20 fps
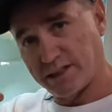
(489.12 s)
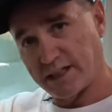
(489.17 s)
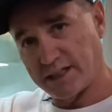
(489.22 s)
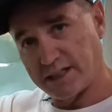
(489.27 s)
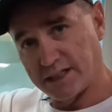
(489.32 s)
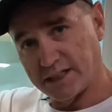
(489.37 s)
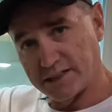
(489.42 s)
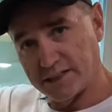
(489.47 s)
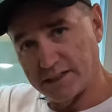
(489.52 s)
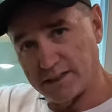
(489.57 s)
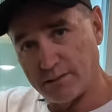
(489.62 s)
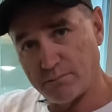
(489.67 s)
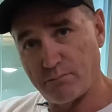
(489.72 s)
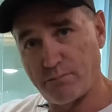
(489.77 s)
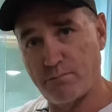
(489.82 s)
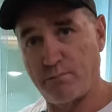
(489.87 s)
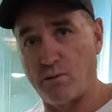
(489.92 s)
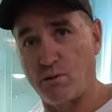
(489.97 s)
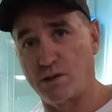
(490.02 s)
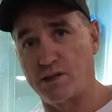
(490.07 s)
that does is it
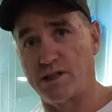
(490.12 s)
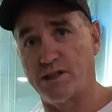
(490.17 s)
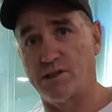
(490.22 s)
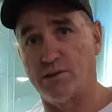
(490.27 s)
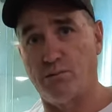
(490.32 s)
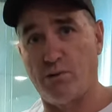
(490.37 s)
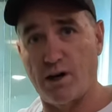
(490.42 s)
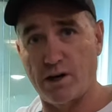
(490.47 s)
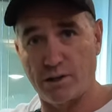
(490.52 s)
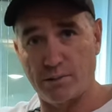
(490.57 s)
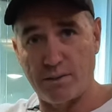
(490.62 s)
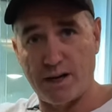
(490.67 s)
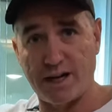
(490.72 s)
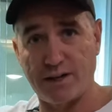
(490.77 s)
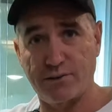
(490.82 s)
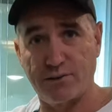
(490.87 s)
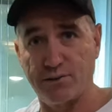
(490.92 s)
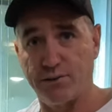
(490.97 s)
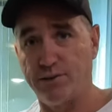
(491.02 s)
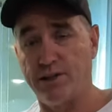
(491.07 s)
forces the water
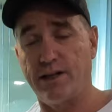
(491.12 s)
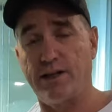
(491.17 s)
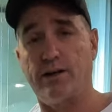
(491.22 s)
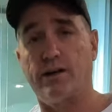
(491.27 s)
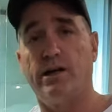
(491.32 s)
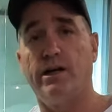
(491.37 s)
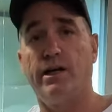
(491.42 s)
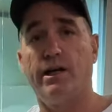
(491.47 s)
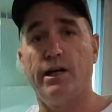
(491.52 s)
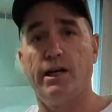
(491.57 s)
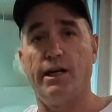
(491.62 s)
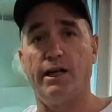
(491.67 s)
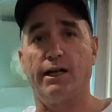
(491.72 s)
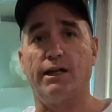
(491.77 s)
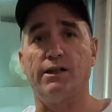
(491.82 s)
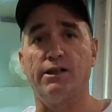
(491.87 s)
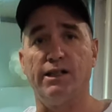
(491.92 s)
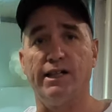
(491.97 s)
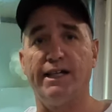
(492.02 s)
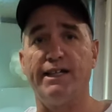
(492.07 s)
back through there. It
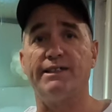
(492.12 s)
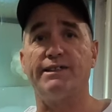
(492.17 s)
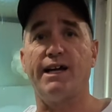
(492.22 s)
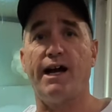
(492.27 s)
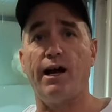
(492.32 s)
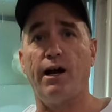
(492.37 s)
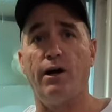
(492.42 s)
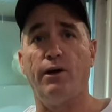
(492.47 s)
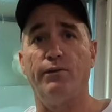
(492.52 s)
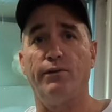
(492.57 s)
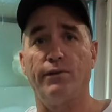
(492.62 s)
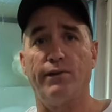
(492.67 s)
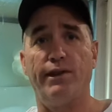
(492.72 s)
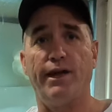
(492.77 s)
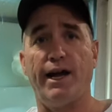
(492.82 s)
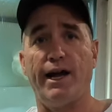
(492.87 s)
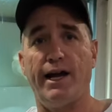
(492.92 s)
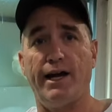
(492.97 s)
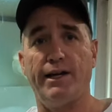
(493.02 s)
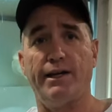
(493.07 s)
cleans out
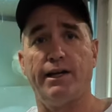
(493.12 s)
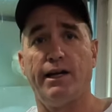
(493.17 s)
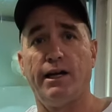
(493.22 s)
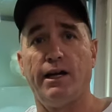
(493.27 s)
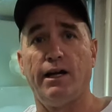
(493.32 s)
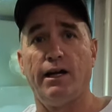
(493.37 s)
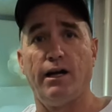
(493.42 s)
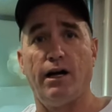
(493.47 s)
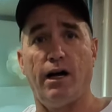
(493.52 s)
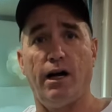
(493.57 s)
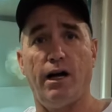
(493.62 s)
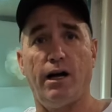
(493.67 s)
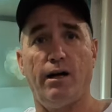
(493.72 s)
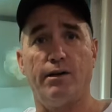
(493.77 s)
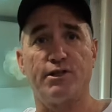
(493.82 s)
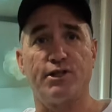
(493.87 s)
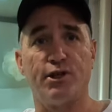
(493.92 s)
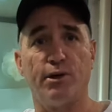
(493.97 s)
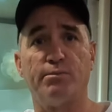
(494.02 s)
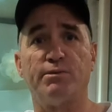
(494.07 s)
that
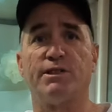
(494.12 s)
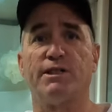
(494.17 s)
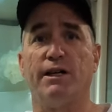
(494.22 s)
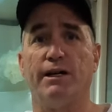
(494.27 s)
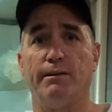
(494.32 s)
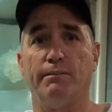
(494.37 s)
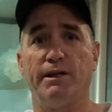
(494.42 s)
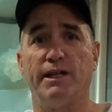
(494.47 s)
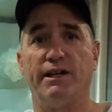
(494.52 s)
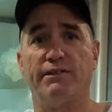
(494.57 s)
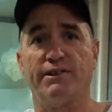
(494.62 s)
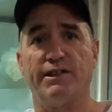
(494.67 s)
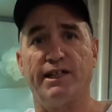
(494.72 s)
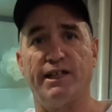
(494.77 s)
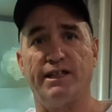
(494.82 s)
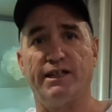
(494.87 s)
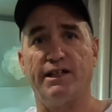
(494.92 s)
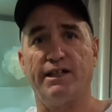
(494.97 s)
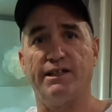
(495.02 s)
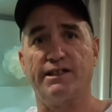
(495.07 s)
soap scum and
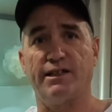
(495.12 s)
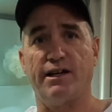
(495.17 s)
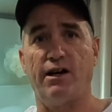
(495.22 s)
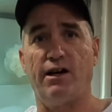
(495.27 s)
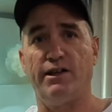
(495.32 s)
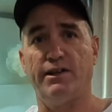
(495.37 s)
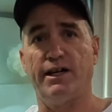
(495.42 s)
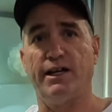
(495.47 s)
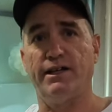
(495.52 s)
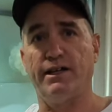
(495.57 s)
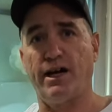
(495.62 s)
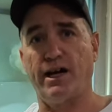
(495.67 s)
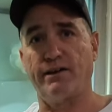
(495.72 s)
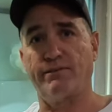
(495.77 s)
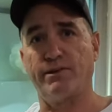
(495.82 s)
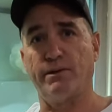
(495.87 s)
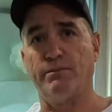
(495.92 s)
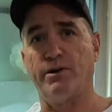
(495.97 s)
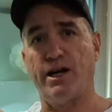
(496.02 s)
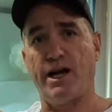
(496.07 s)
everything that is on that
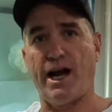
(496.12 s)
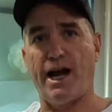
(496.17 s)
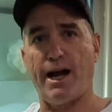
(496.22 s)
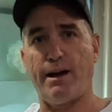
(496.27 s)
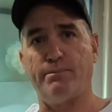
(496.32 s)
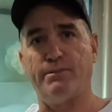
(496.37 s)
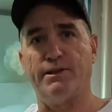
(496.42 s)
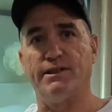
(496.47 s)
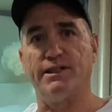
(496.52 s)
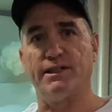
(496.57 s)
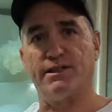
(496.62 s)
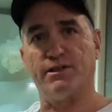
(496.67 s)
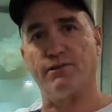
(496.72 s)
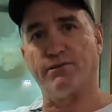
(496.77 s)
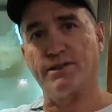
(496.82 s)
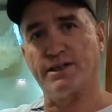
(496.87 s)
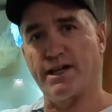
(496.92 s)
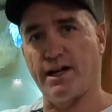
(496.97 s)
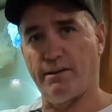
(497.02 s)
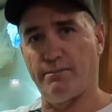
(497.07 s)
diaphragm. What happens is
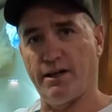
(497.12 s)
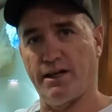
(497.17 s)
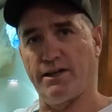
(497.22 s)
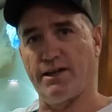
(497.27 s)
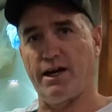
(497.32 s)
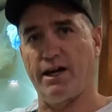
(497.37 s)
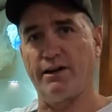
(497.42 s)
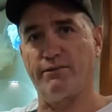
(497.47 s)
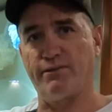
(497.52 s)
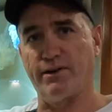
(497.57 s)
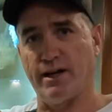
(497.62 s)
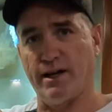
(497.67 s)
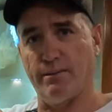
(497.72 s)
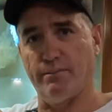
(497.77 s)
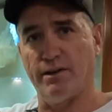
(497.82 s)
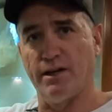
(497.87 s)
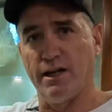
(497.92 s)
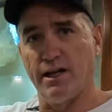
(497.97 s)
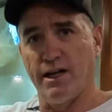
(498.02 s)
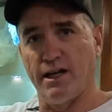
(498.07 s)
over time, that
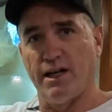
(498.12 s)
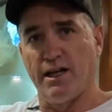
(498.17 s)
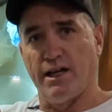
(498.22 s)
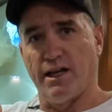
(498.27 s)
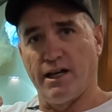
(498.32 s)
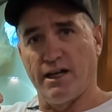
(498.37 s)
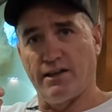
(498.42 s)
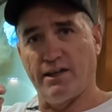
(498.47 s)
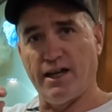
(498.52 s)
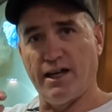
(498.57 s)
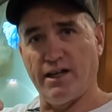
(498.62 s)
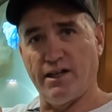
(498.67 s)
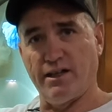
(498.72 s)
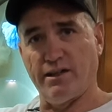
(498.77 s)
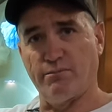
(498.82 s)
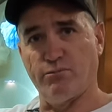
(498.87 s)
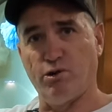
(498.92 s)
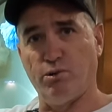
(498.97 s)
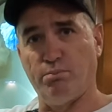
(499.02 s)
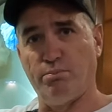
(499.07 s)
diaphragm that
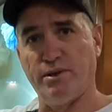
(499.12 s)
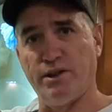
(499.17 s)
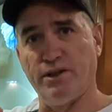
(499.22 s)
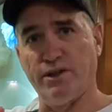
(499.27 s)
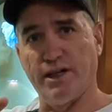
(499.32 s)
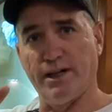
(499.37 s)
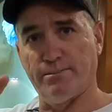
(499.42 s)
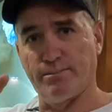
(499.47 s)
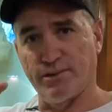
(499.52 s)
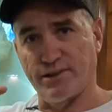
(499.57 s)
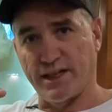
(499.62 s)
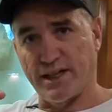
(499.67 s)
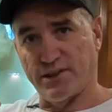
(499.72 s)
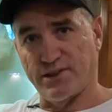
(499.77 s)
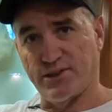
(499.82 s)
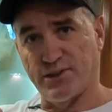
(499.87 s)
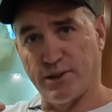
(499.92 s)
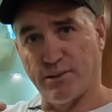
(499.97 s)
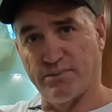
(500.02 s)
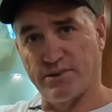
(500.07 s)
will build up with that
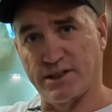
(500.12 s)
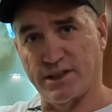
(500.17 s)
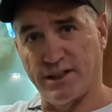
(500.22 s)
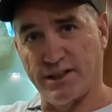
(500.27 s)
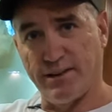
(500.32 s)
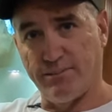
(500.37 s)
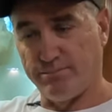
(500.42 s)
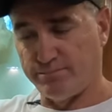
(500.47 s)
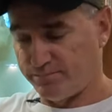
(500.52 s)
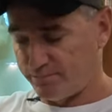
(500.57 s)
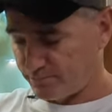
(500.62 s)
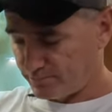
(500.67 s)
soap scum.